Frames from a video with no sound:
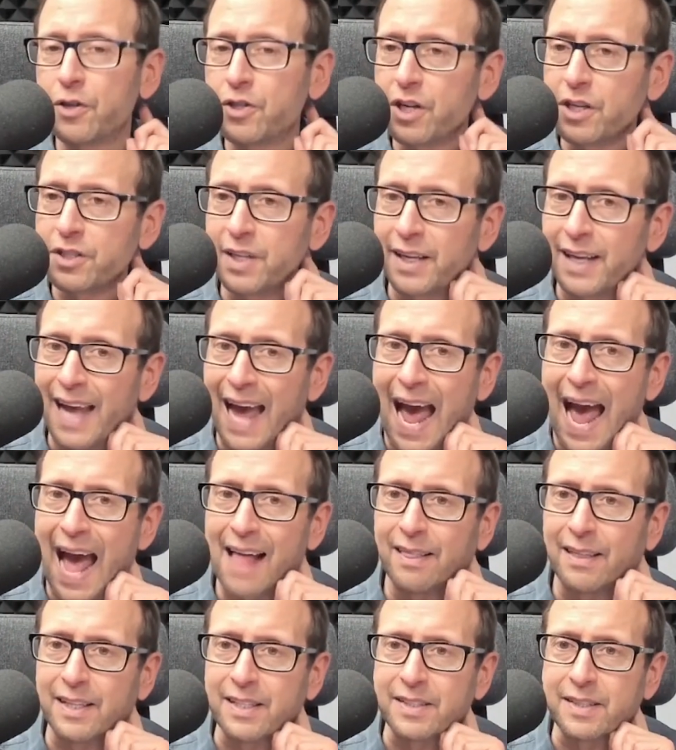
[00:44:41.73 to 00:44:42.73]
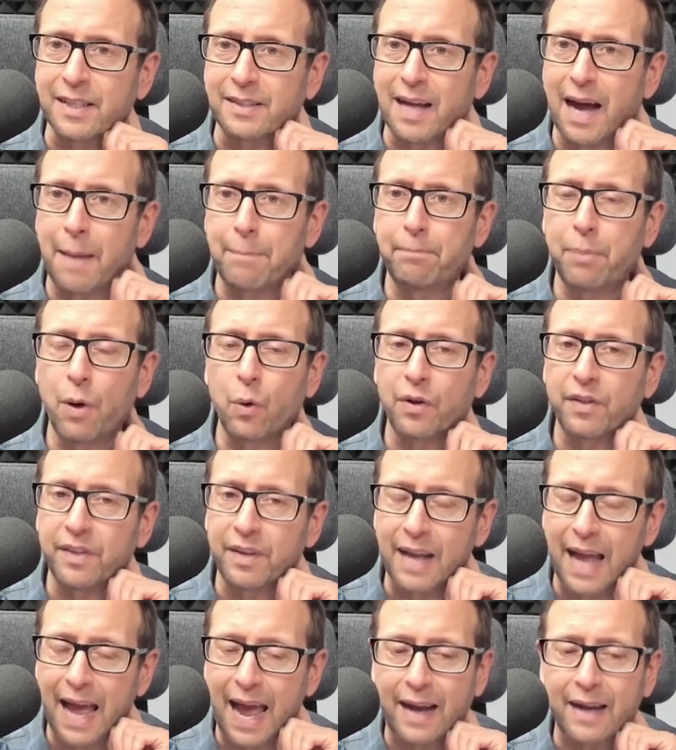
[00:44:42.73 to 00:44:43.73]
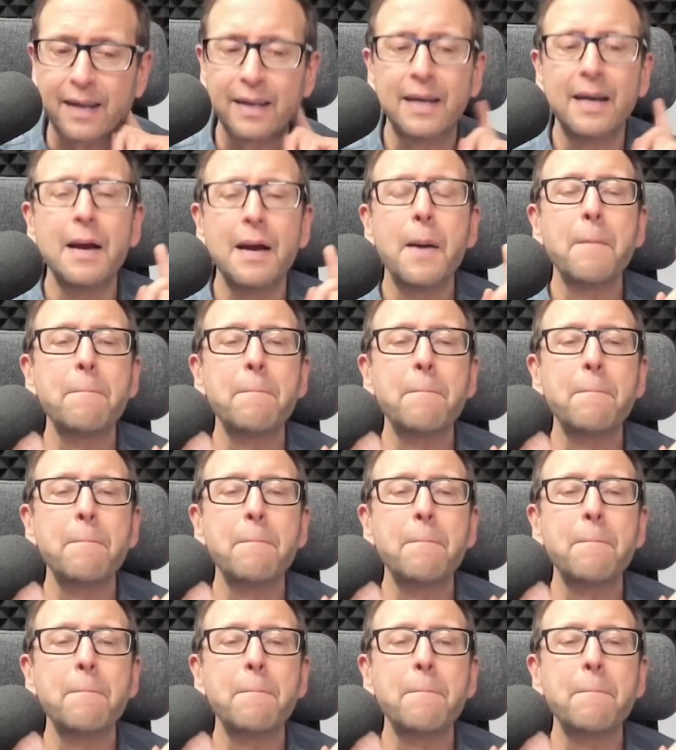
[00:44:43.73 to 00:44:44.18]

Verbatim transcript: adjusting the atlas, the top bone of the neck,